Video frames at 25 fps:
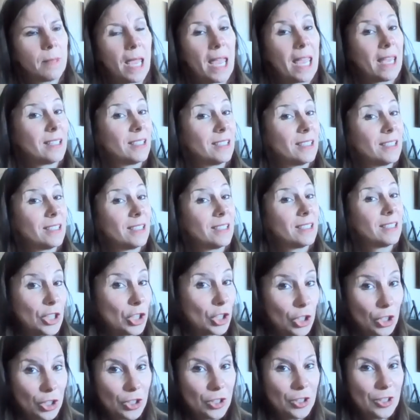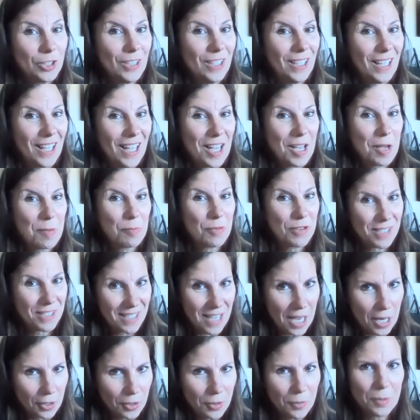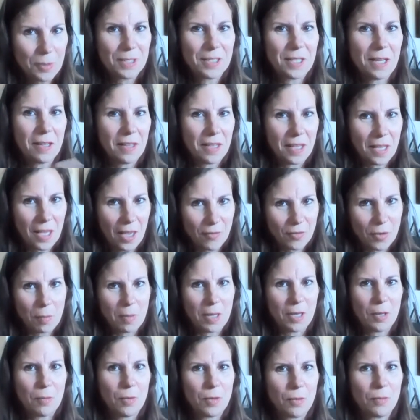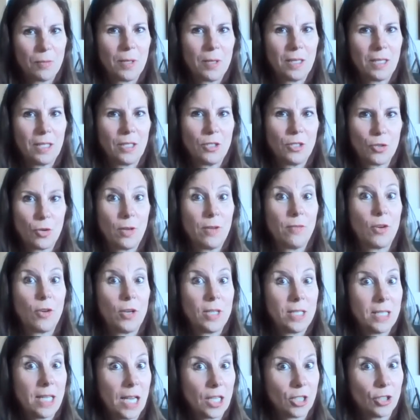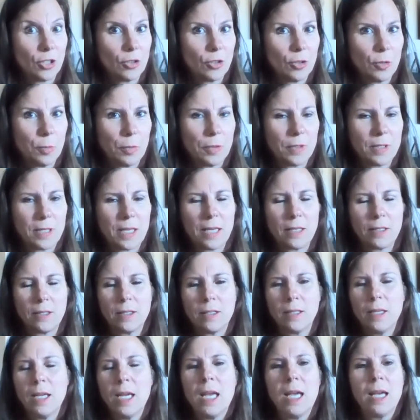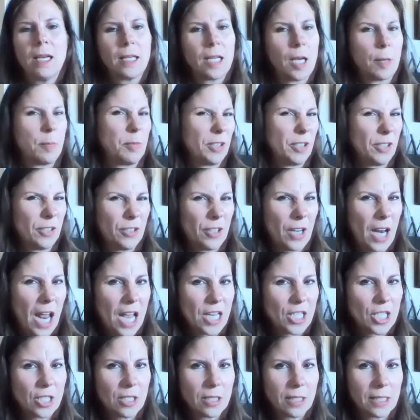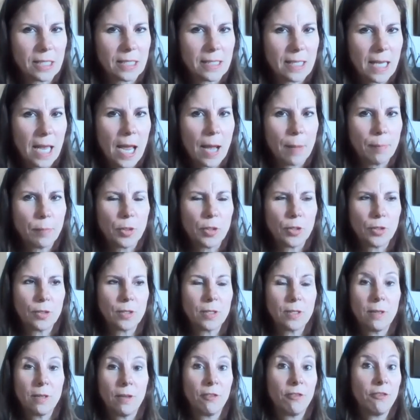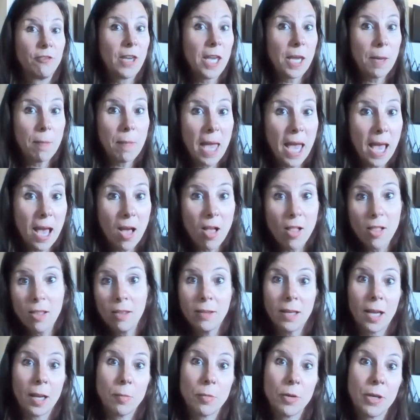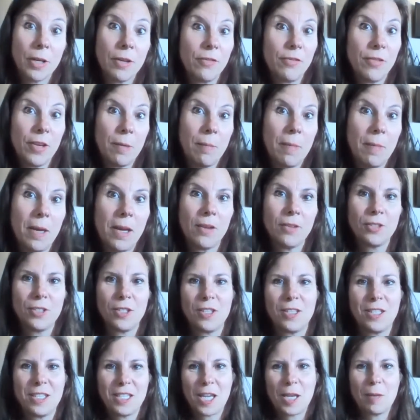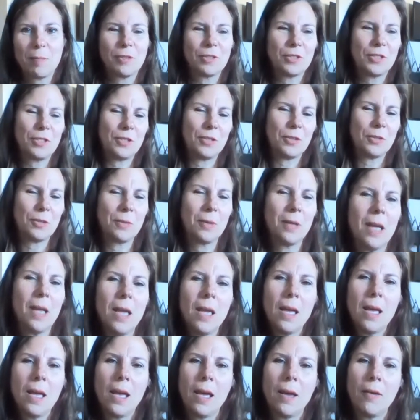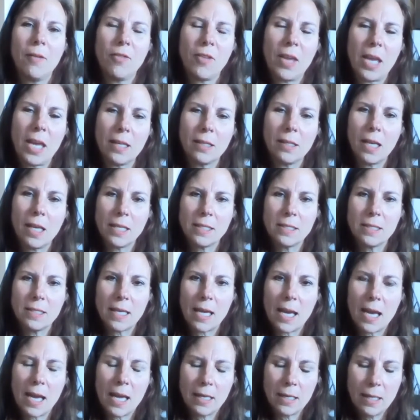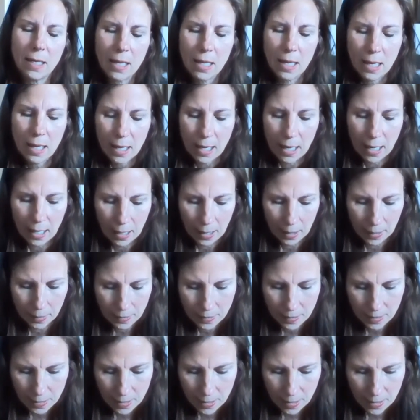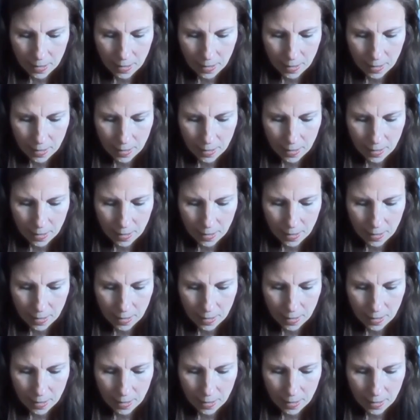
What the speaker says: analytical presenter, which I think everybody would really enjoy, a very technical presenter, a couple international examples. Female, I bring a female to the table too, I've analyzed that. And